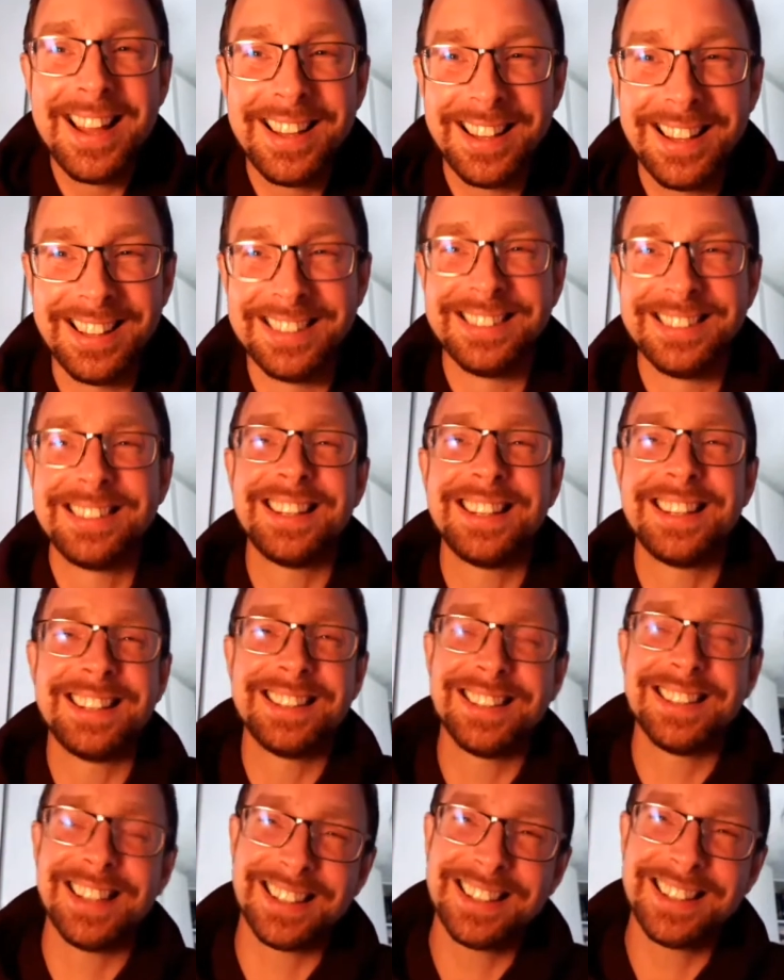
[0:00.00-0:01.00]

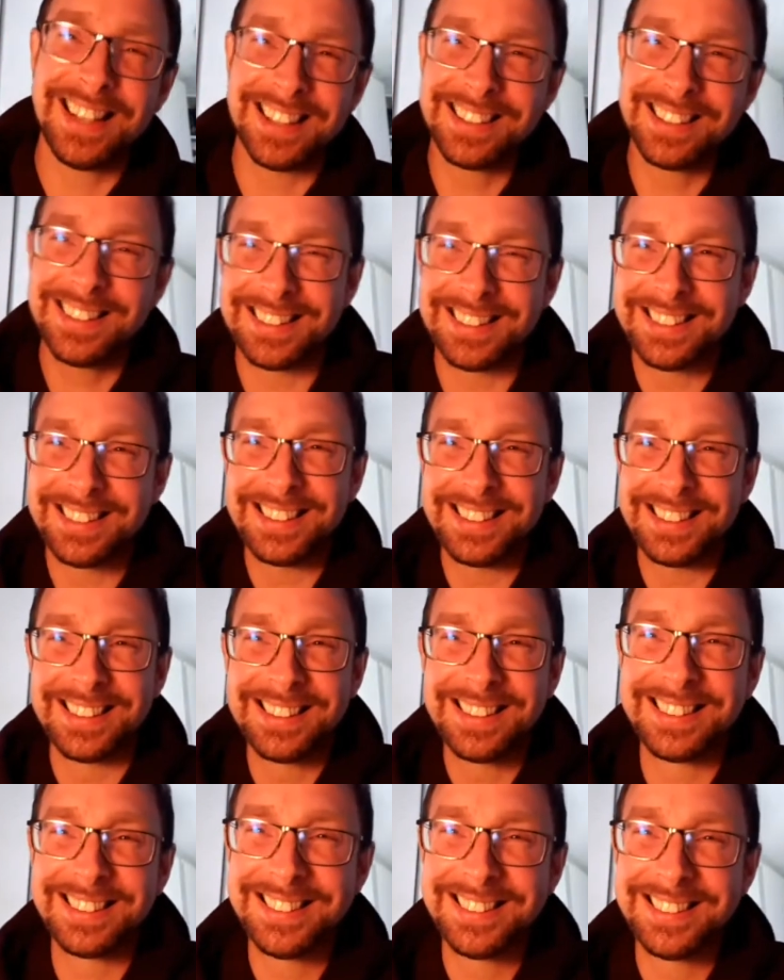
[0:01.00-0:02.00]

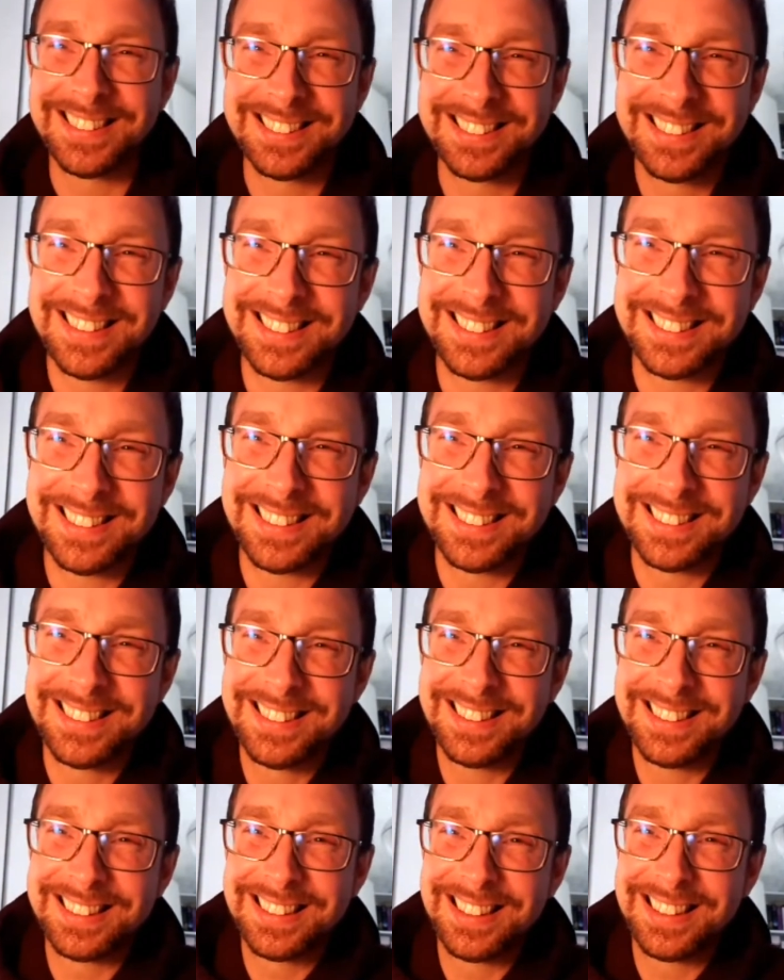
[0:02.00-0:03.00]

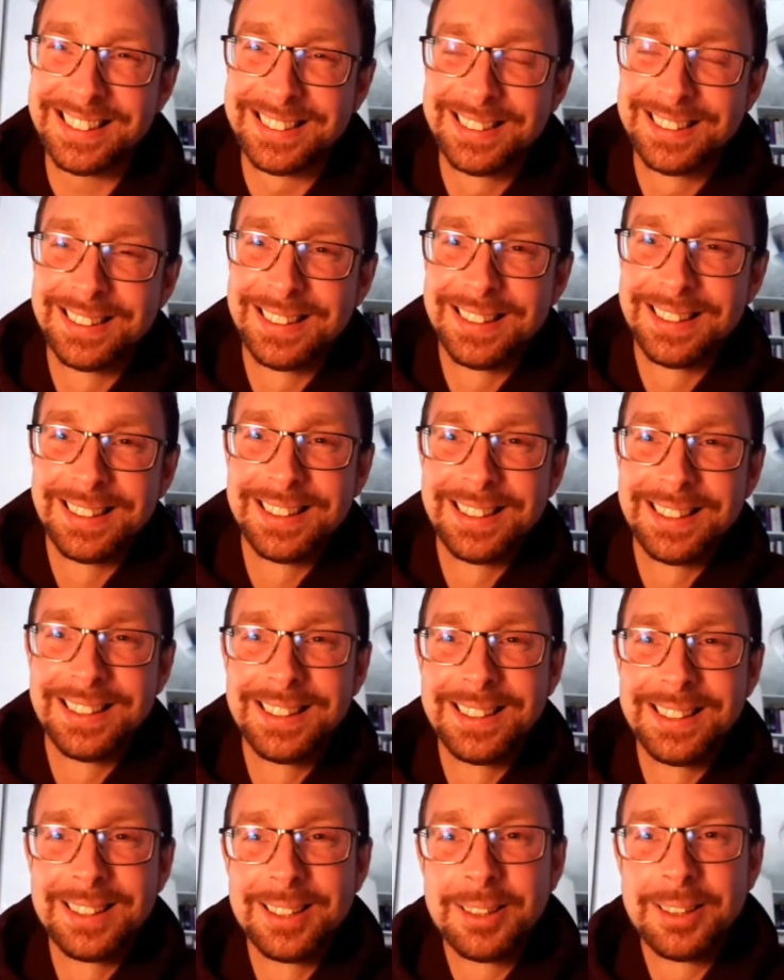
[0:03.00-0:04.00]

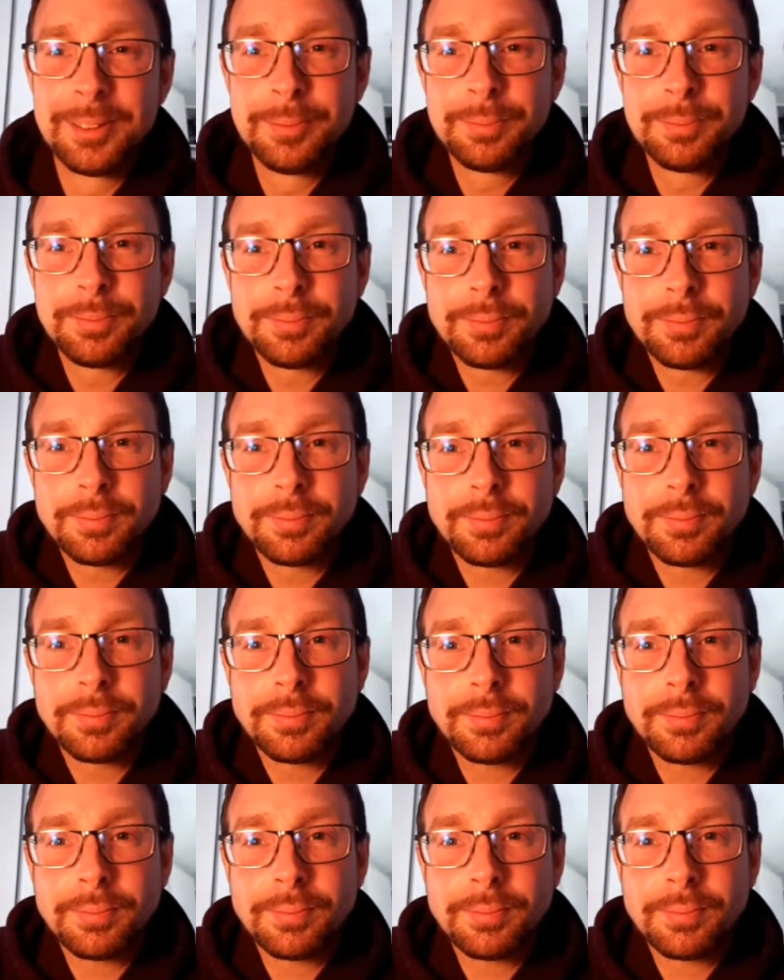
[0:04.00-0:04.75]
(not speaking)